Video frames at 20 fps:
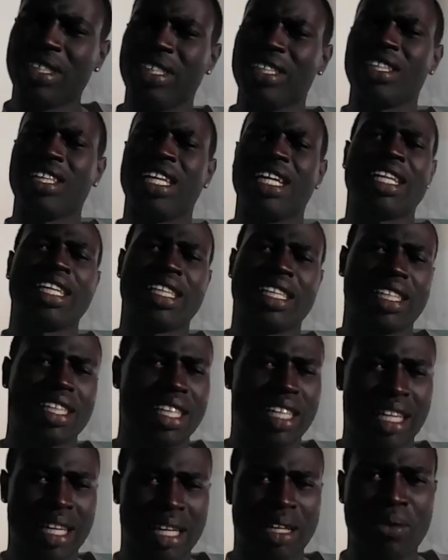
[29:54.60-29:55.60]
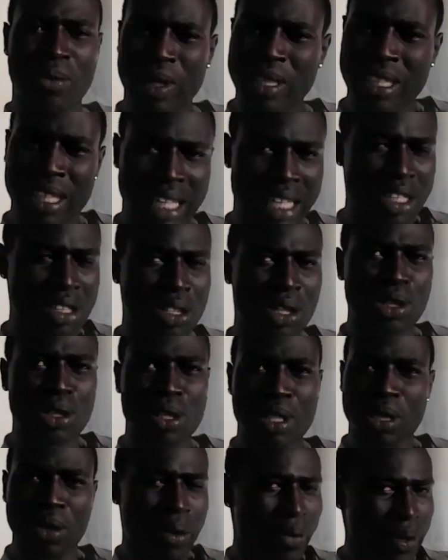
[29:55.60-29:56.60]
Like it wasn't like I told
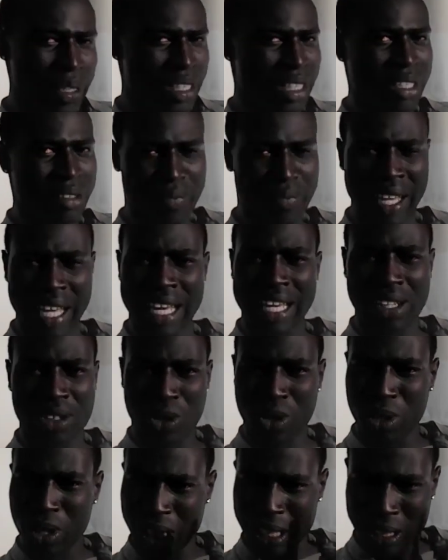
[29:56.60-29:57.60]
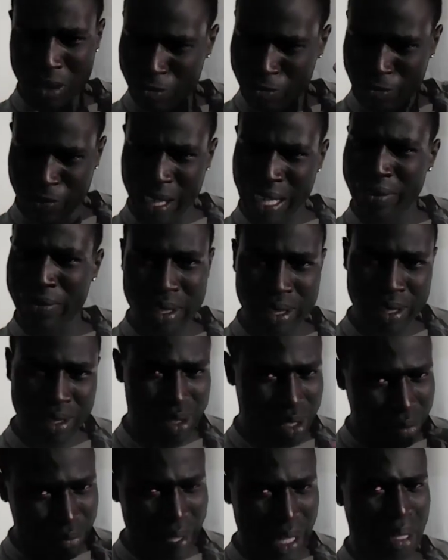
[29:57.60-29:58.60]
you, I wasn't a fan or his favorite
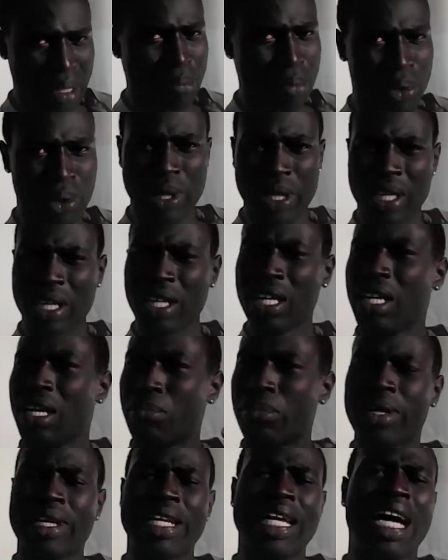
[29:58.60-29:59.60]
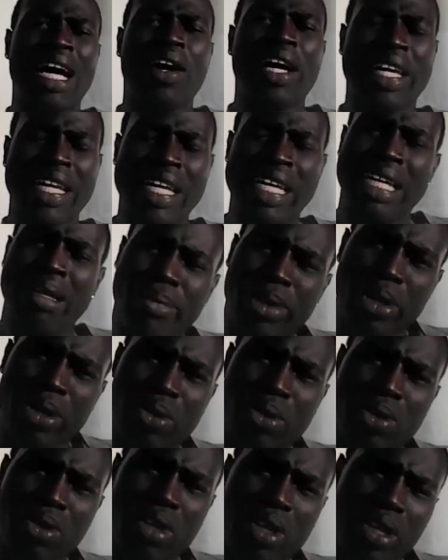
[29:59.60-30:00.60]
fanboy. But now I am though,
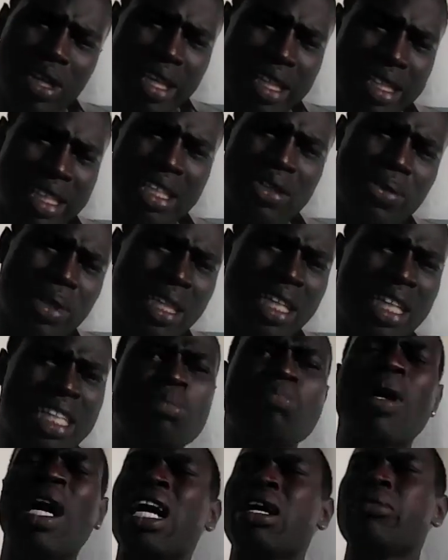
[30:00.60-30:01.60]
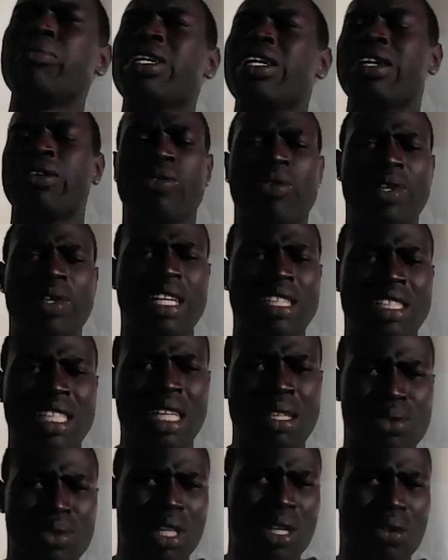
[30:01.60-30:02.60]
cause he really inspired me. Uh, there's times when I